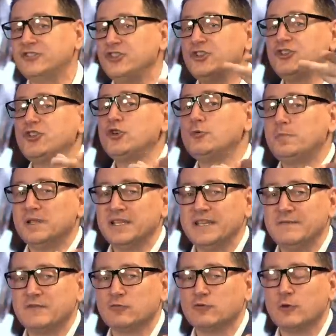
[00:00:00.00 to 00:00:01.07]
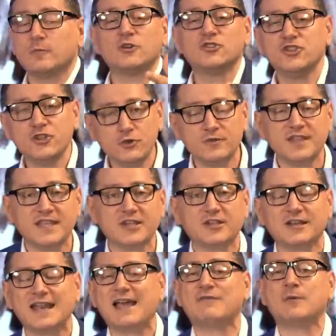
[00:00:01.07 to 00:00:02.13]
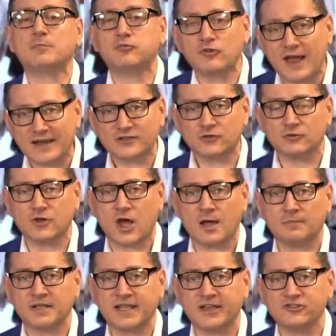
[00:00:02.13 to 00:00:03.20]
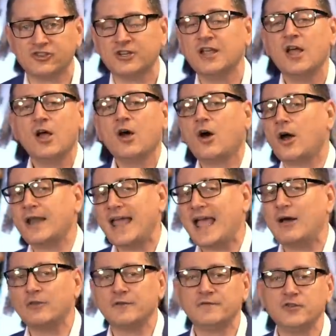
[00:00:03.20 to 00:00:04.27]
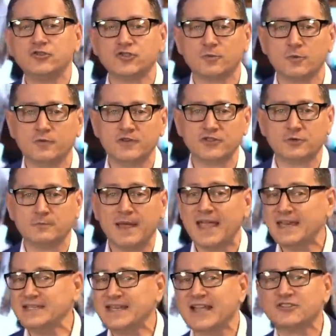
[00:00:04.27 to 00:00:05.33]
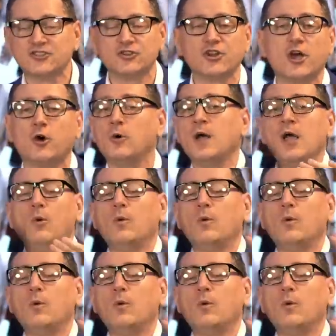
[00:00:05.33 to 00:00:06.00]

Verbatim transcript: Do you believe the rumor? Do you think it could have a practical complication on how the future movies are made? Yes or no?